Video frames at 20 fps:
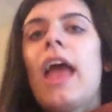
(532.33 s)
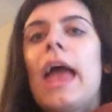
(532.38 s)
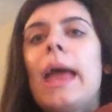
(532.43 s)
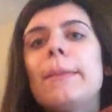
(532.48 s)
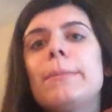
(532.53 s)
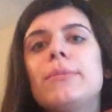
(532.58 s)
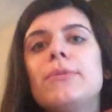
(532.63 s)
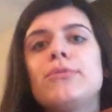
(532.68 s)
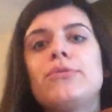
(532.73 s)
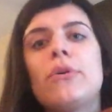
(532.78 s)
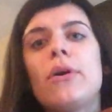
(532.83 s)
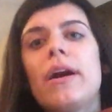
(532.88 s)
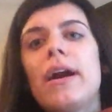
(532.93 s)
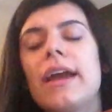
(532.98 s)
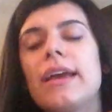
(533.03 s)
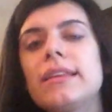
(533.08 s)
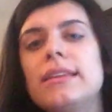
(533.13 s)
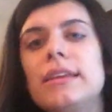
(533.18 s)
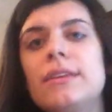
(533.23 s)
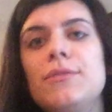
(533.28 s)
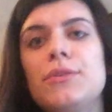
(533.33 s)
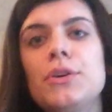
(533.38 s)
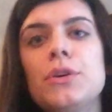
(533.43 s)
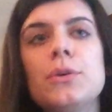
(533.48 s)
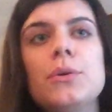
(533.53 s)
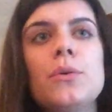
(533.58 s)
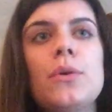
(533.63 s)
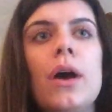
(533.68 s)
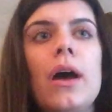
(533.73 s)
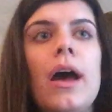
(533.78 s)
And before I leave
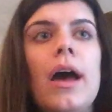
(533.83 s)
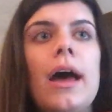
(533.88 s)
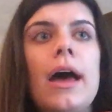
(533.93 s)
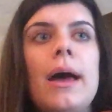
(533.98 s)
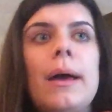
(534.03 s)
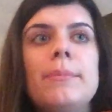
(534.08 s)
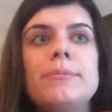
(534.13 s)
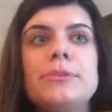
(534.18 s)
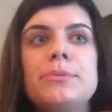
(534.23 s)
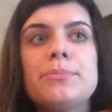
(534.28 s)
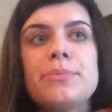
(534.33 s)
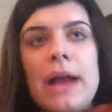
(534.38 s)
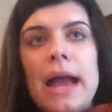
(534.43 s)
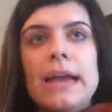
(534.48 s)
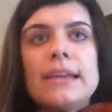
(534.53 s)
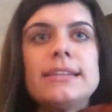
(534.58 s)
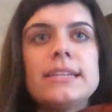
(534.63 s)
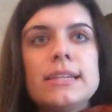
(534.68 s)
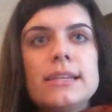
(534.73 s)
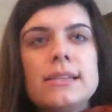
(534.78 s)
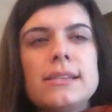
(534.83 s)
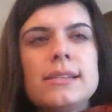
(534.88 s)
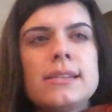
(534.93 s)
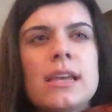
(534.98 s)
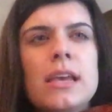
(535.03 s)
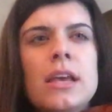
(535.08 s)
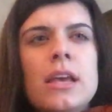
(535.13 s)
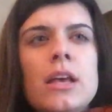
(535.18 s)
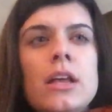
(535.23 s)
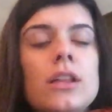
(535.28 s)
you to
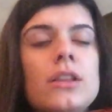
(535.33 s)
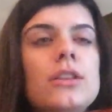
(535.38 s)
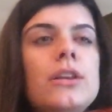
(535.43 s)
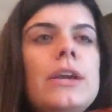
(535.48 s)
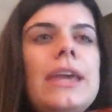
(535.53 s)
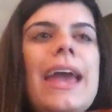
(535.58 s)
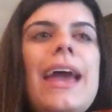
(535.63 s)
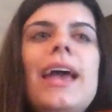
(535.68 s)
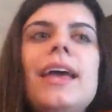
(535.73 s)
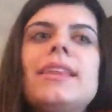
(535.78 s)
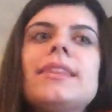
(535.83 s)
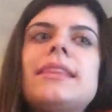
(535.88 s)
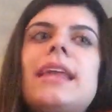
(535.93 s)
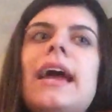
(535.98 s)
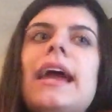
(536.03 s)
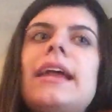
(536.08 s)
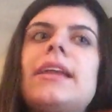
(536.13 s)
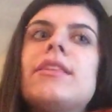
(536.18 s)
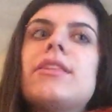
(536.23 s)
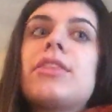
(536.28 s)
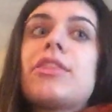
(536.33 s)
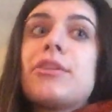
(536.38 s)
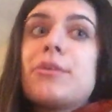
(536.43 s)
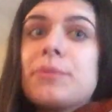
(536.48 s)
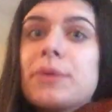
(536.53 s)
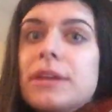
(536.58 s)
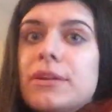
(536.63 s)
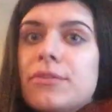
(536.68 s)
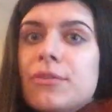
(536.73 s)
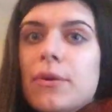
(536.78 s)
practice, look at line
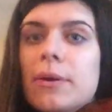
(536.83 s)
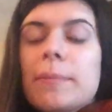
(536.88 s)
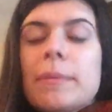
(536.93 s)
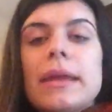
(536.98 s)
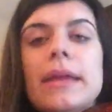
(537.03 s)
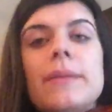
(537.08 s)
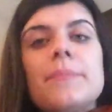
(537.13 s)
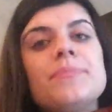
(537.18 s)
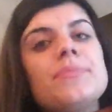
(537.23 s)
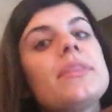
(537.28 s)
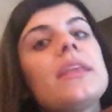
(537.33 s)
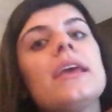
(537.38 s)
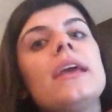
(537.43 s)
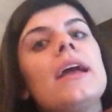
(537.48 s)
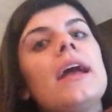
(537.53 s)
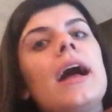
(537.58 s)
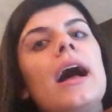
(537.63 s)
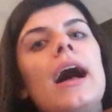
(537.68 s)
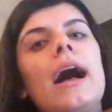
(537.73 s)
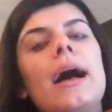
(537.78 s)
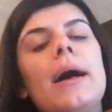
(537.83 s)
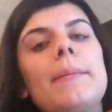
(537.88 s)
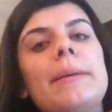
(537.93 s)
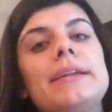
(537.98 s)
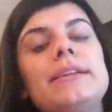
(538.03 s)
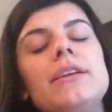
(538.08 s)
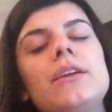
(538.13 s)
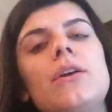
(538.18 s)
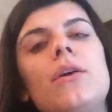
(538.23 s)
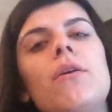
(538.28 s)
3 for me.
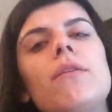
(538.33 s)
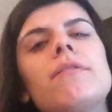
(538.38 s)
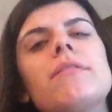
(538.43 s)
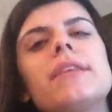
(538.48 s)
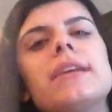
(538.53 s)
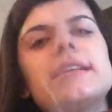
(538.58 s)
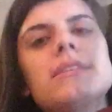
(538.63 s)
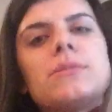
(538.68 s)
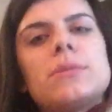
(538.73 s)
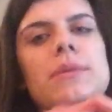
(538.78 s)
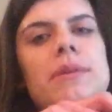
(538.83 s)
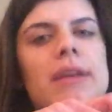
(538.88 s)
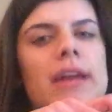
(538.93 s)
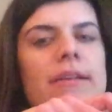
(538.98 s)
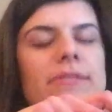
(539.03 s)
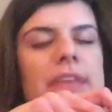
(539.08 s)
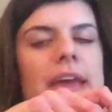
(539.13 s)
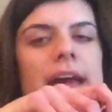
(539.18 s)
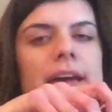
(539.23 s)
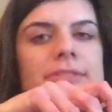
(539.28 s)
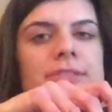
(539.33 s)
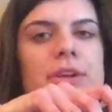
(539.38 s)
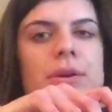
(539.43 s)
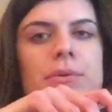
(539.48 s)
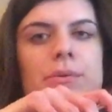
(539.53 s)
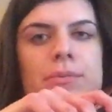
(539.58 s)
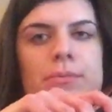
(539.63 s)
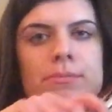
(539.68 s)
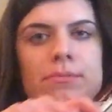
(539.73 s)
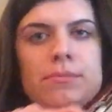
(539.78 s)
I didn't go over this, where you have the half
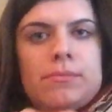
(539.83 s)
note.